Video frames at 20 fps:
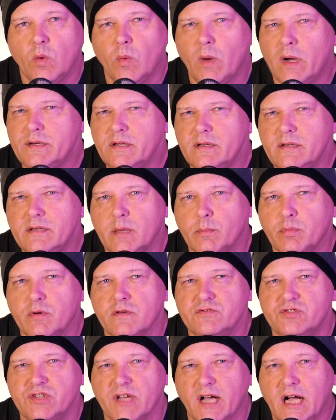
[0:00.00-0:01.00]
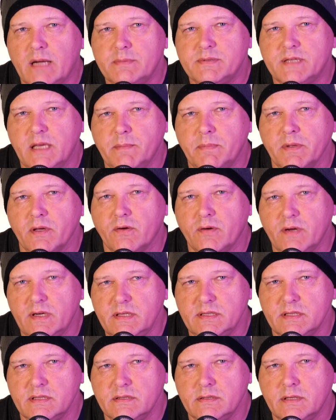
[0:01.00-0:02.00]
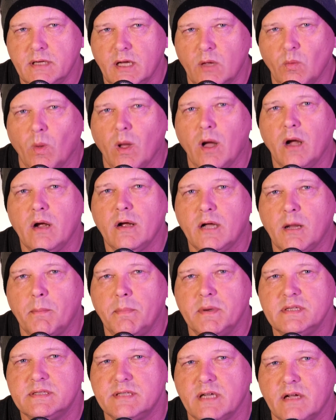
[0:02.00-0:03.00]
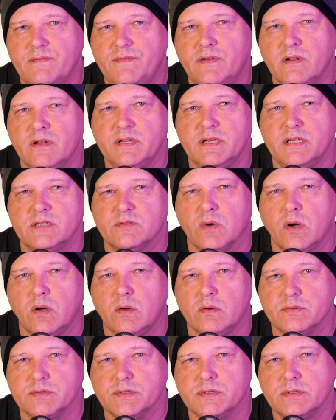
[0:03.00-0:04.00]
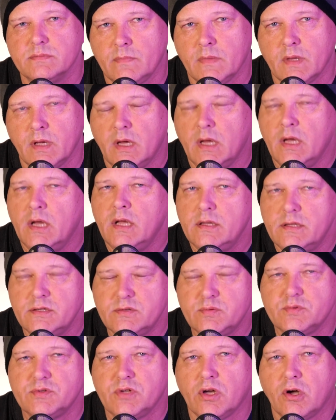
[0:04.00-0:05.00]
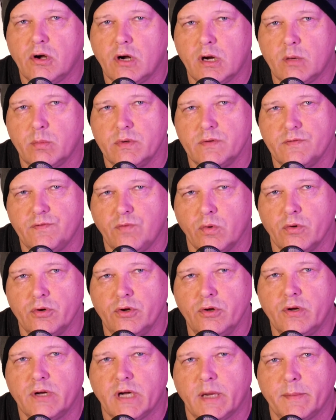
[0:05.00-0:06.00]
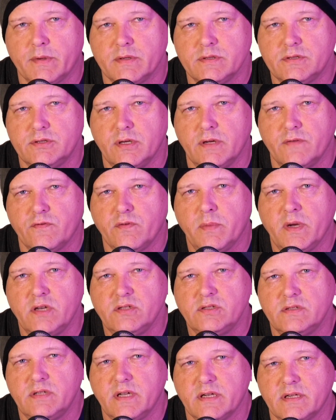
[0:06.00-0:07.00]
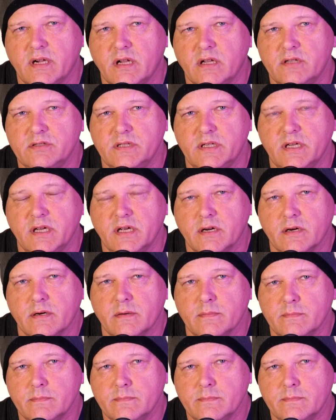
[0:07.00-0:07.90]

Why do the number of jobs keep increasing, and why are companies not filling these roles? This one's a hard one for newcomers to information technology to hear.